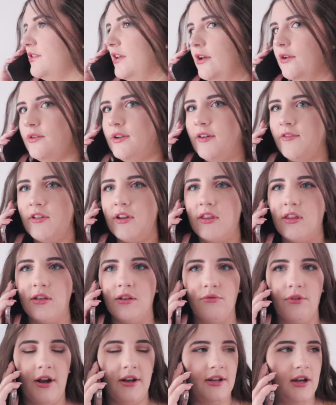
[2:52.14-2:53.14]
don't have anything
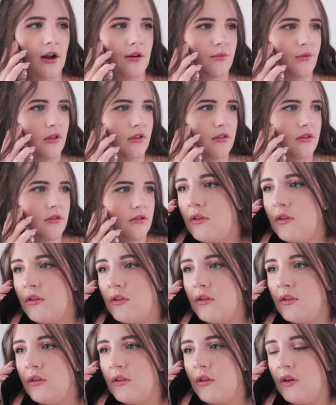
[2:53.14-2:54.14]
to write down with.
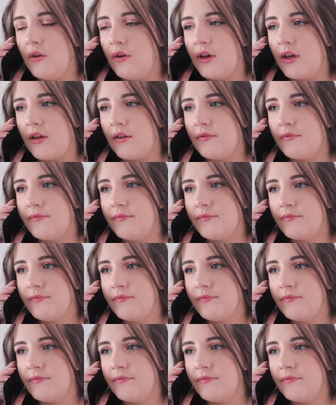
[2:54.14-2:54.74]
Okay.